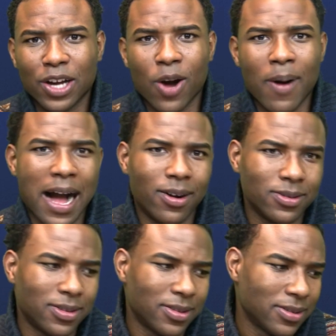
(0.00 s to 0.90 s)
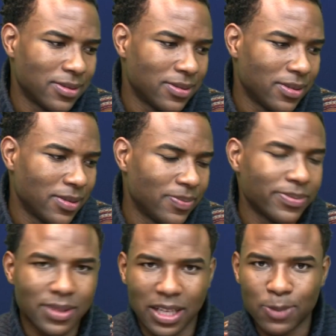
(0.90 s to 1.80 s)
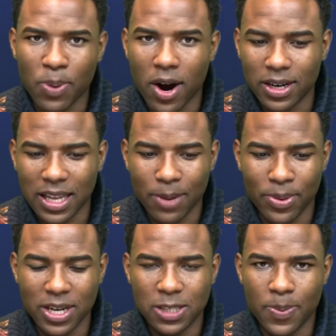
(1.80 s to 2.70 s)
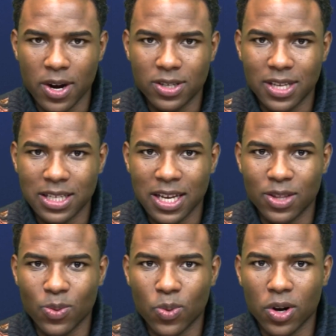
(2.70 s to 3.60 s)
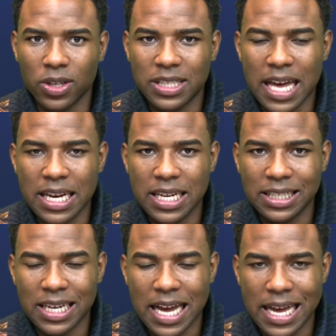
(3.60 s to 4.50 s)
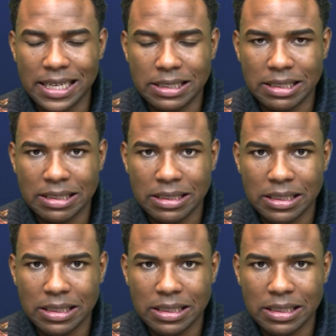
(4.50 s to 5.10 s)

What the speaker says: Go out. Let's party, like Britney Spears says, like the world is ending tonight.